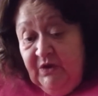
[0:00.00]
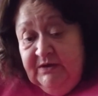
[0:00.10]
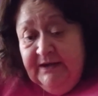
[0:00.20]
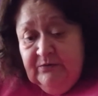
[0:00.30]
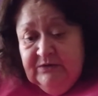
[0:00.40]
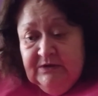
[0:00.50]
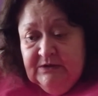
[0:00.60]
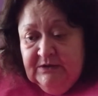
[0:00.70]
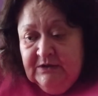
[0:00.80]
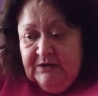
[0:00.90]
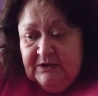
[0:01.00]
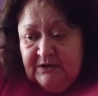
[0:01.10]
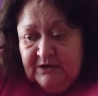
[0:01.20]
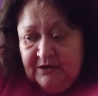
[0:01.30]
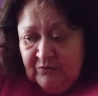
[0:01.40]
Now,
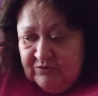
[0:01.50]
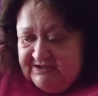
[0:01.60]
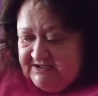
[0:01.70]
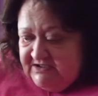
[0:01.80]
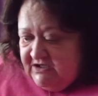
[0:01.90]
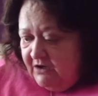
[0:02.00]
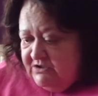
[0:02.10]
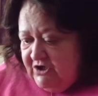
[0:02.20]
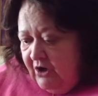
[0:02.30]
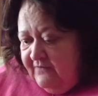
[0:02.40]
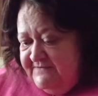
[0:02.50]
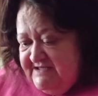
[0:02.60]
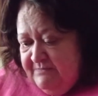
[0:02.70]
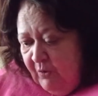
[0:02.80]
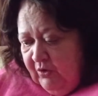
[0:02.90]
we'll start off
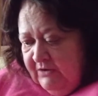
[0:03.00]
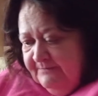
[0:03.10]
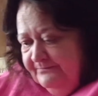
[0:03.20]
small.